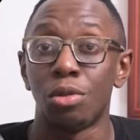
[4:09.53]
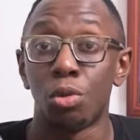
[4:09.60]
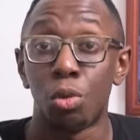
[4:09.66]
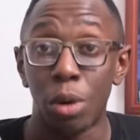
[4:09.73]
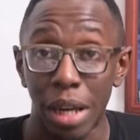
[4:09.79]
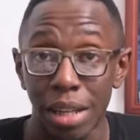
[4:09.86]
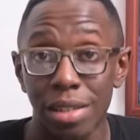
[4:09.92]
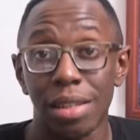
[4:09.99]

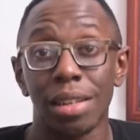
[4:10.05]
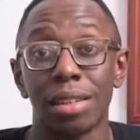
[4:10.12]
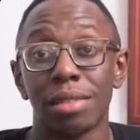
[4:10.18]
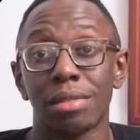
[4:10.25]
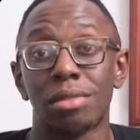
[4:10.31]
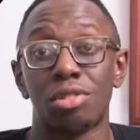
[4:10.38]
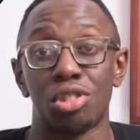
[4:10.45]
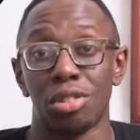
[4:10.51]

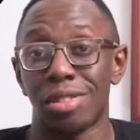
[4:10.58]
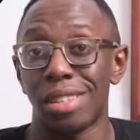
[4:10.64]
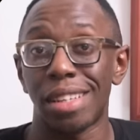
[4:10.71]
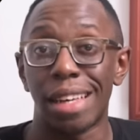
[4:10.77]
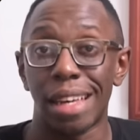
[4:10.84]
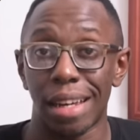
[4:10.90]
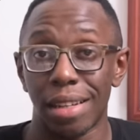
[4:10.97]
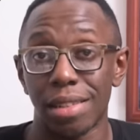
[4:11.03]
waiting just to
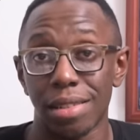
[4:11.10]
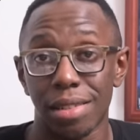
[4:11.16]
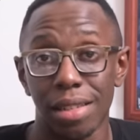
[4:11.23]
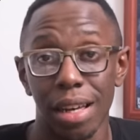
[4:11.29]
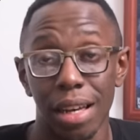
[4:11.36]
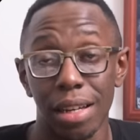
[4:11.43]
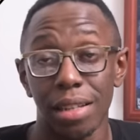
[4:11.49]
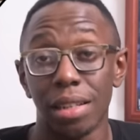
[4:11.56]
get
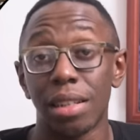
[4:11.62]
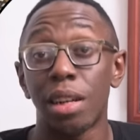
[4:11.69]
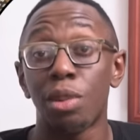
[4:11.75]
inside. And